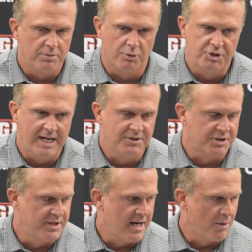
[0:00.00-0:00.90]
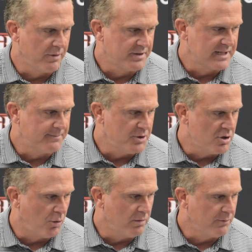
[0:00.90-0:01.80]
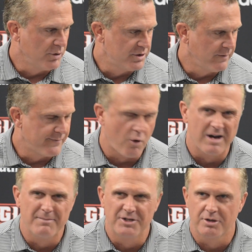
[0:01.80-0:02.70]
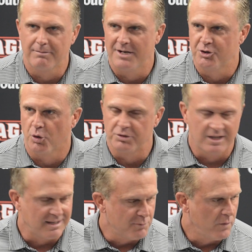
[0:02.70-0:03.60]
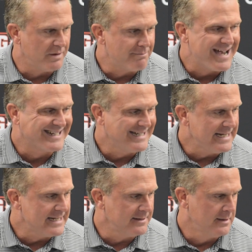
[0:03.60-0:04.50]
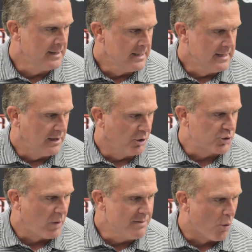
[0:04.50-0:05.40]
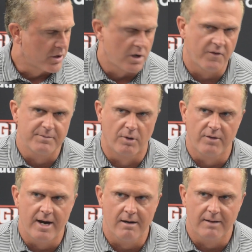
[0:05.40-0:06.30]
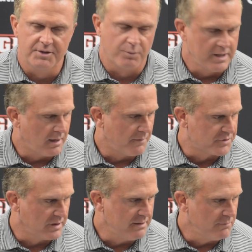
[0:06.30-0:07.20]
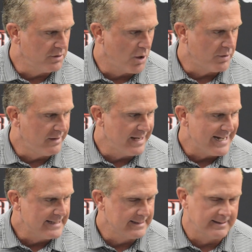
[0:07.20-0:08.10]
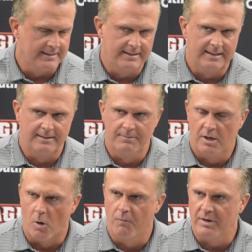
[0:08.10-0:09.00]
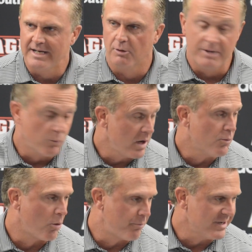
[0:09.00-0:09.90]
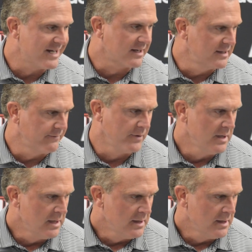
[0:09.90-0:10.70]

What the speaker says: Nope, no changes there, with except, which we've already mentioned about Joe Dillon moving back to end. Looks way more comfortable there, as we obviously noted that. And hopefully he'll be way more productive.